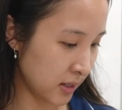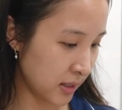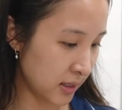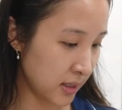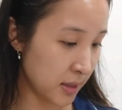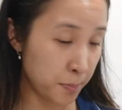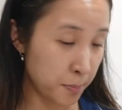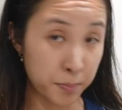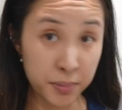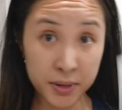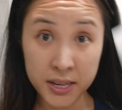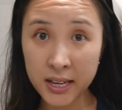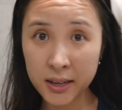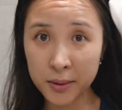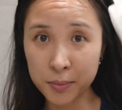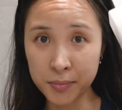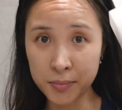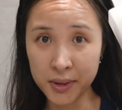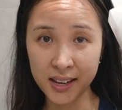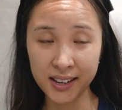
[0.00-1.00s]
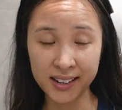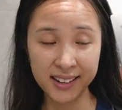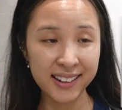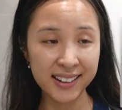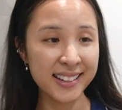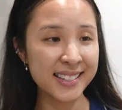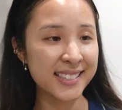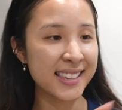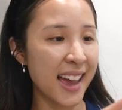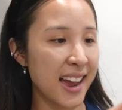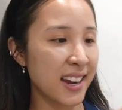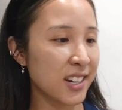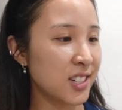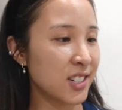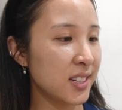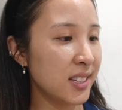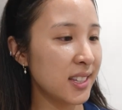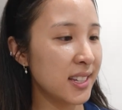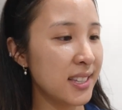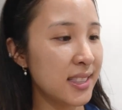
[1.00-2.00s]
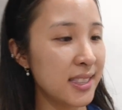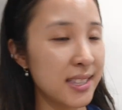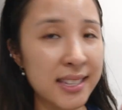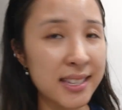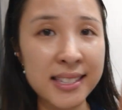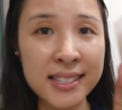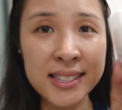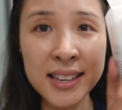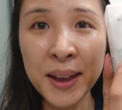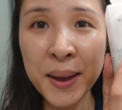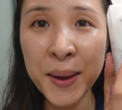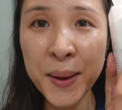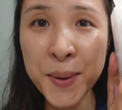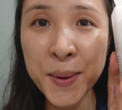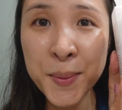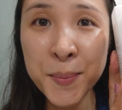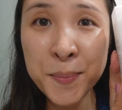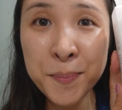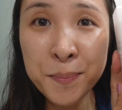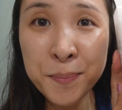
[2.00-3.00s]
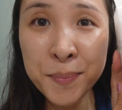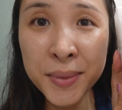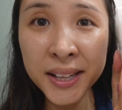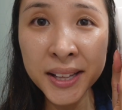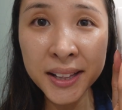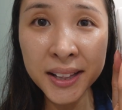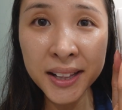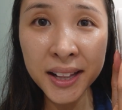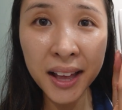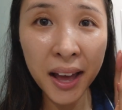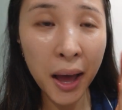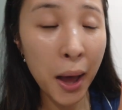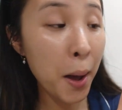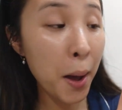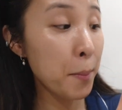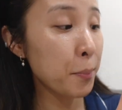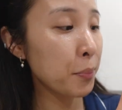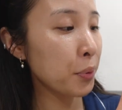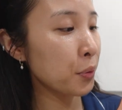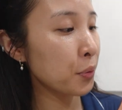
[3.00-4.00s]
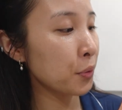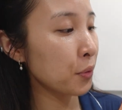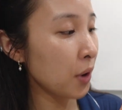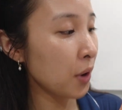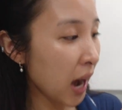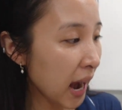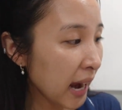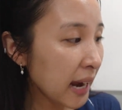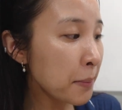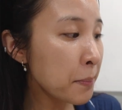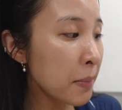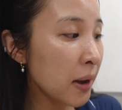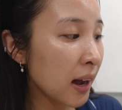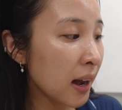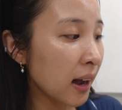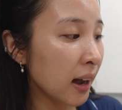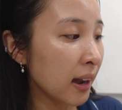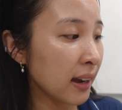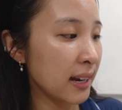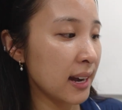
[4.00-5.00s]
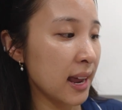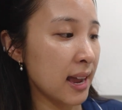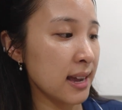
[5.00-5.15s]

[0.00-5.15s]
the Beekman is actually this milk primer. It